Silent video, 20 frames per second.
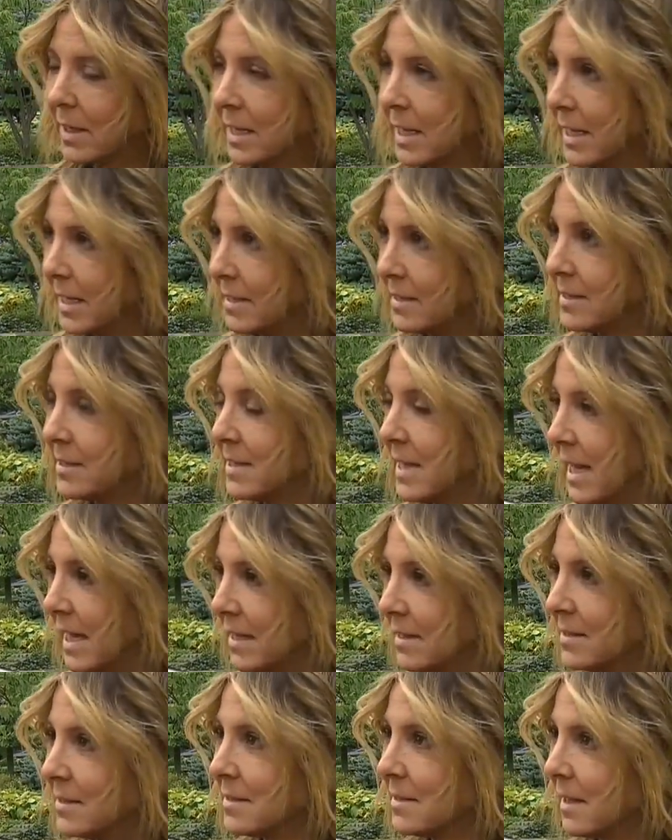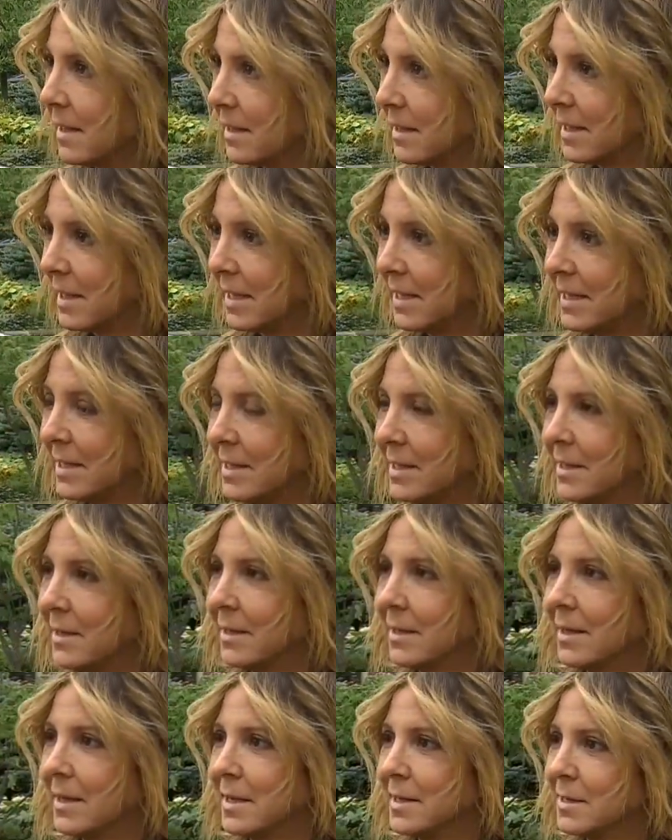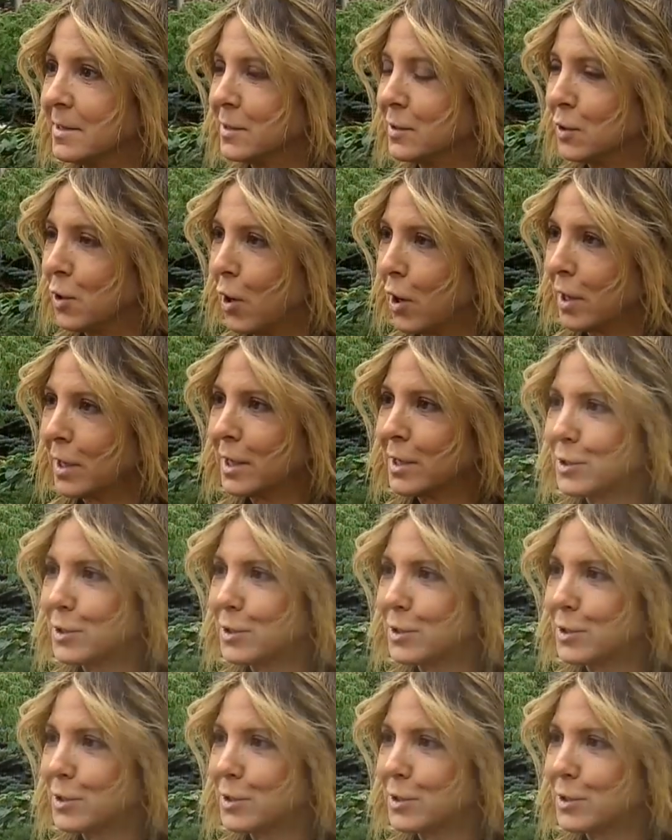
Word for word: he states that he is not